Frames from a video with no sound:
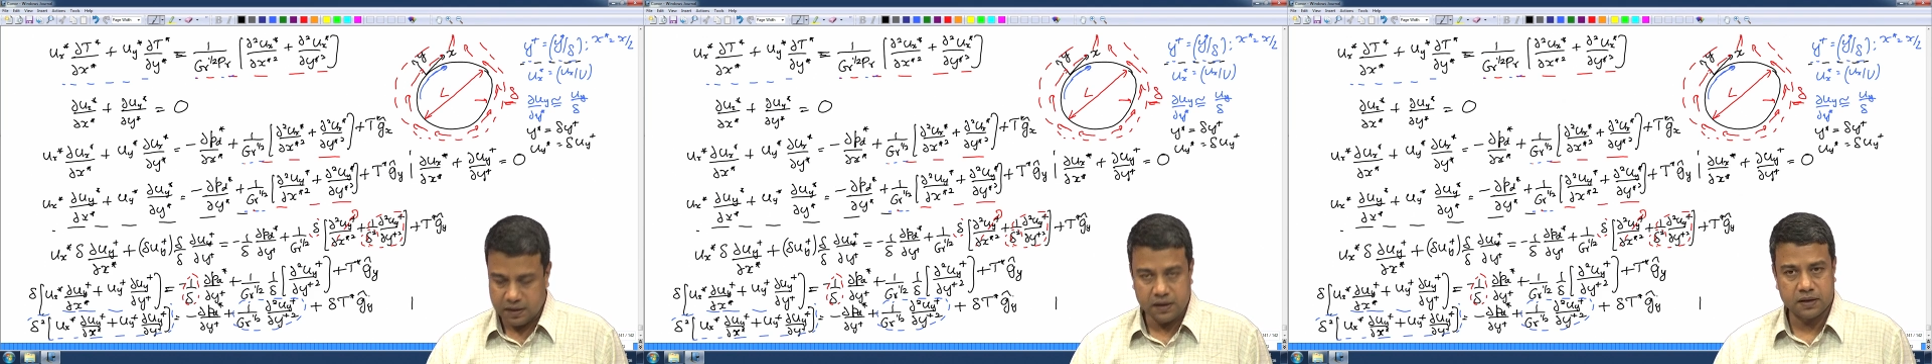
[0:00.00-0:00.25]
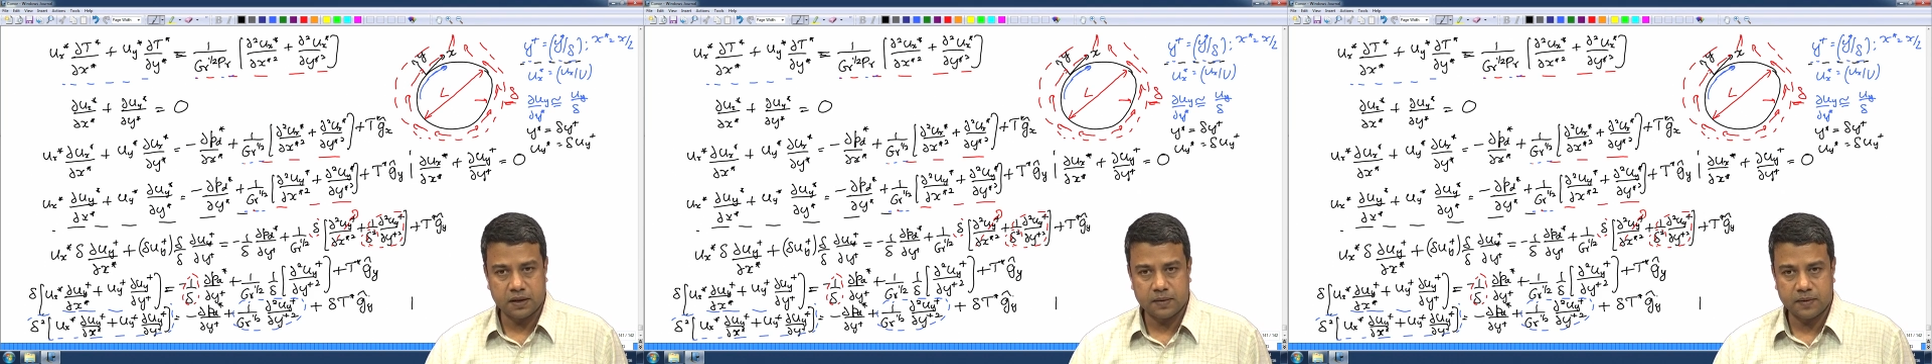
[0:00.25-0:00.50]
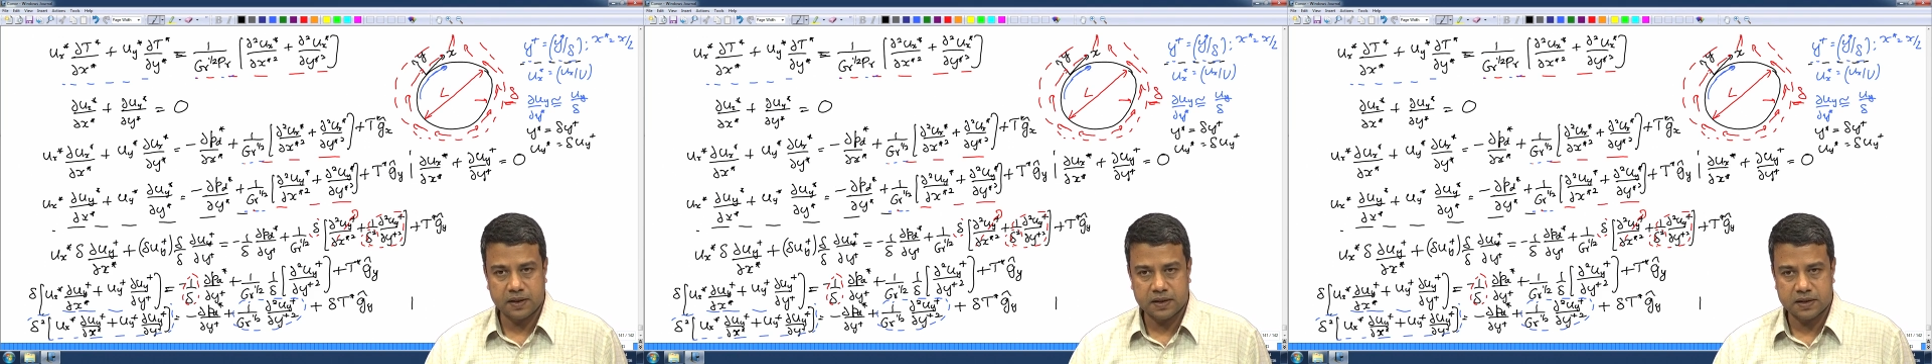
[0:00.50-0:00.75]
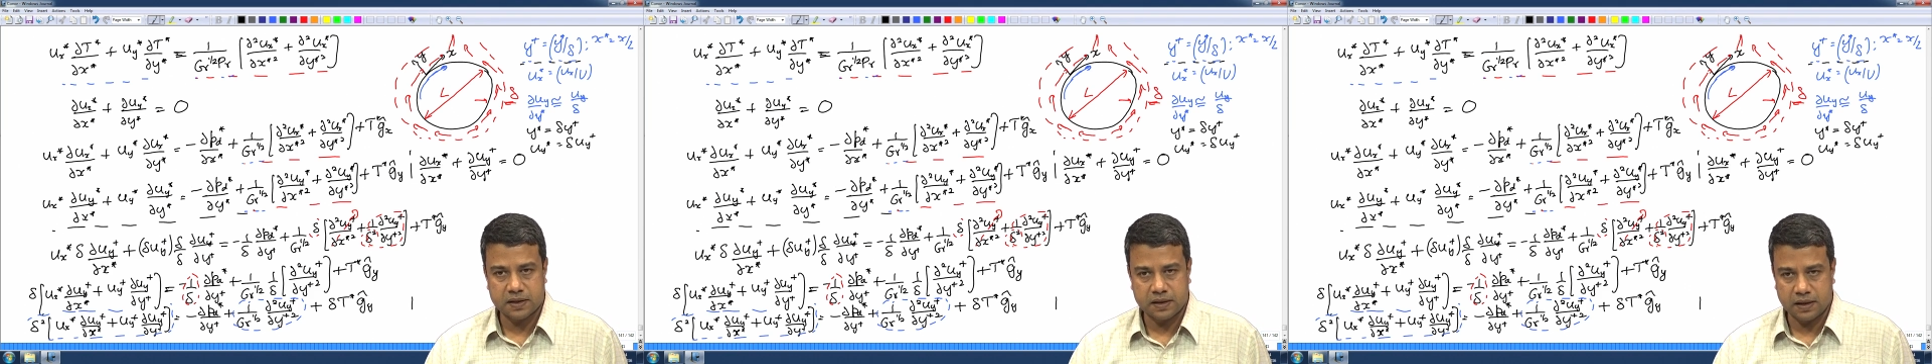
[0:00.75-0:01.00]
In the limit
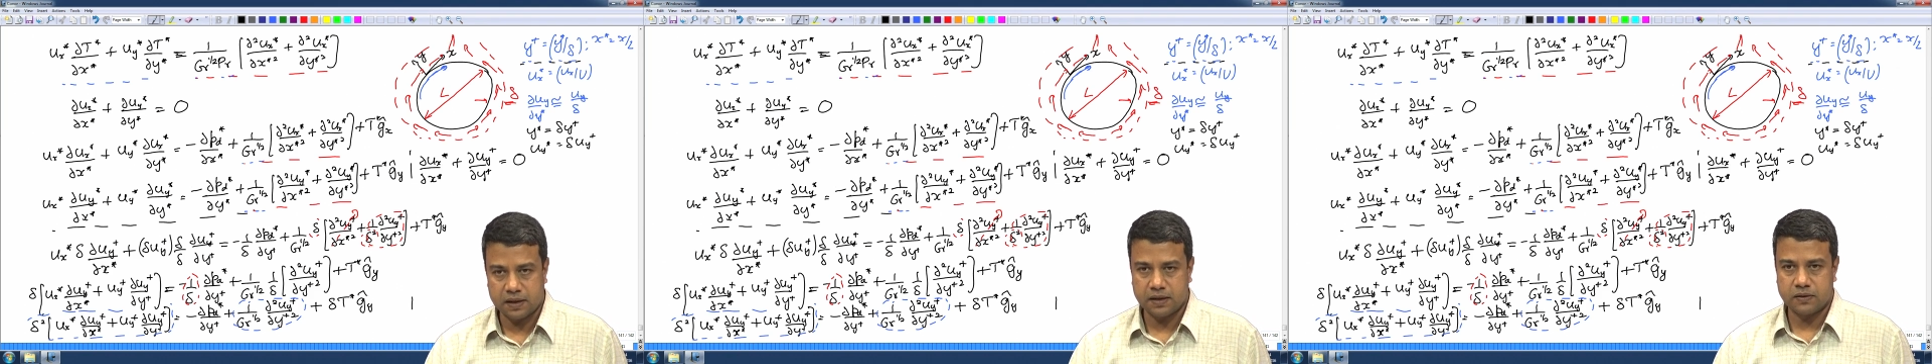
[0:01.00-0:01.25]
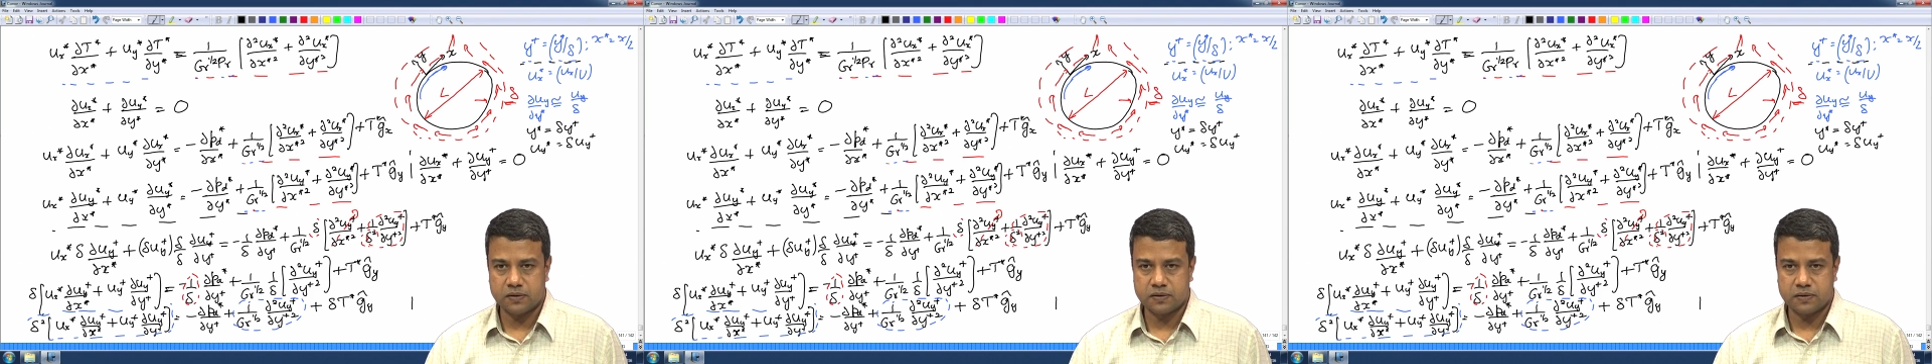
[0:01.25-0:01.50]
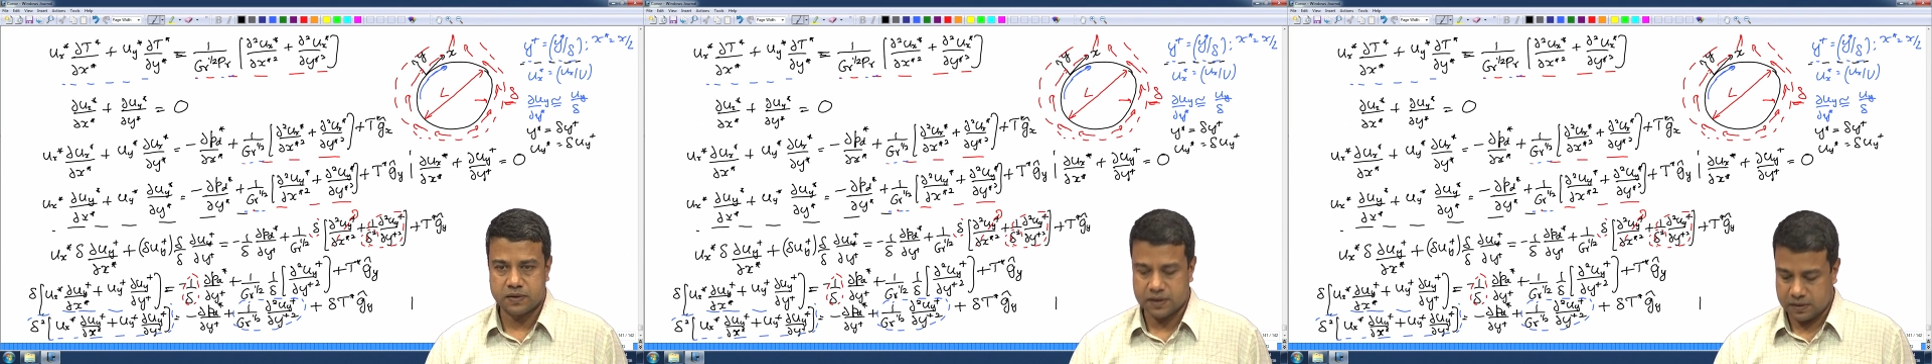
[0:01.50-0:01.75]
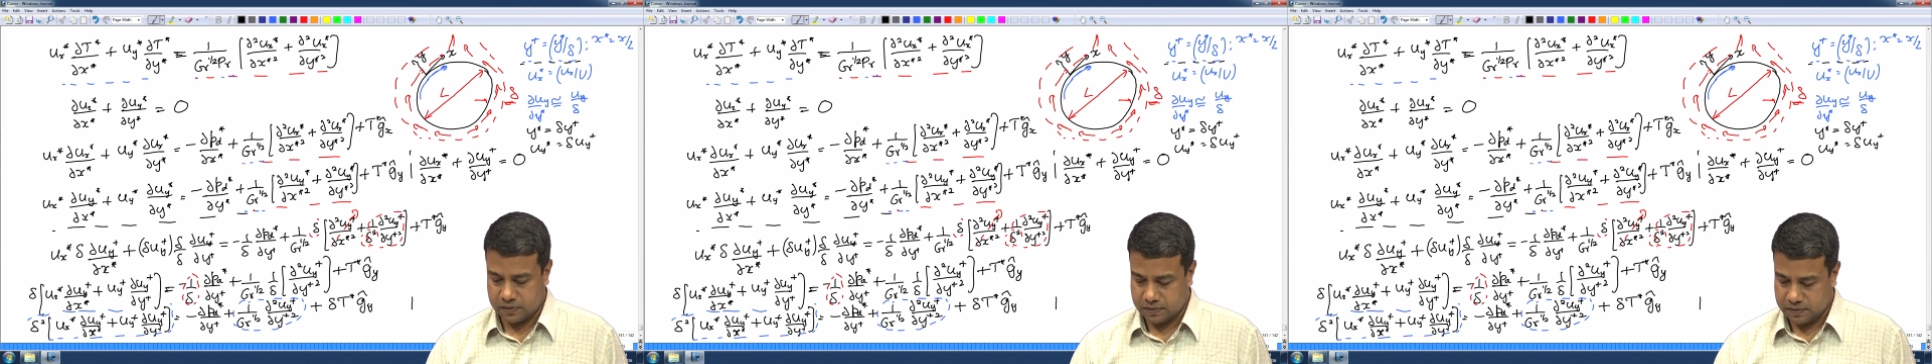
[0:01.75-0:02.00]
as delta goes to
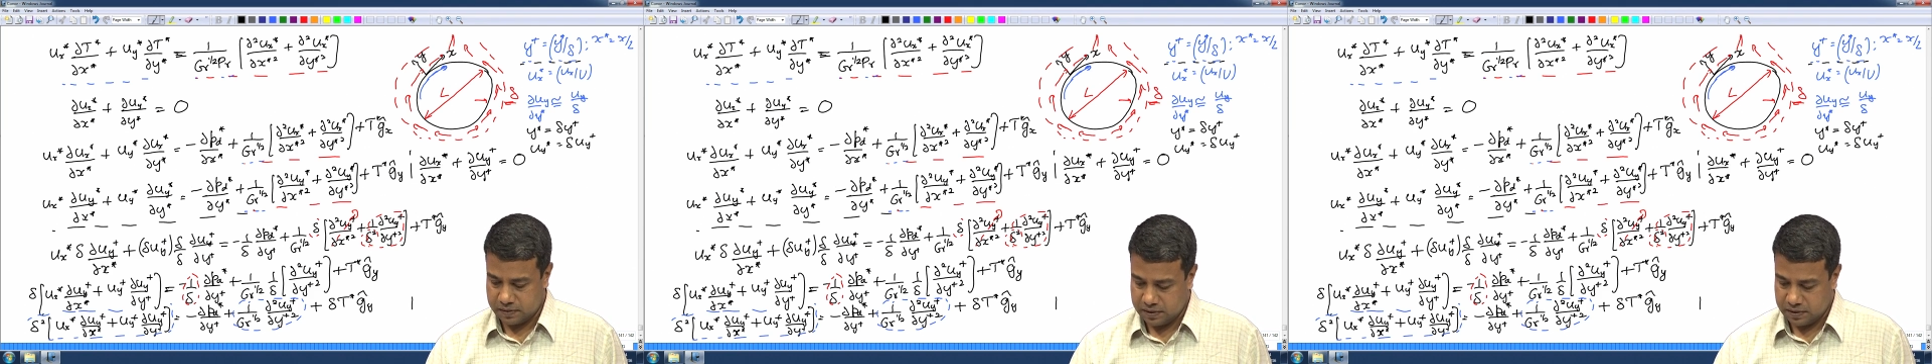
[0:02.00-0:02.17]
0,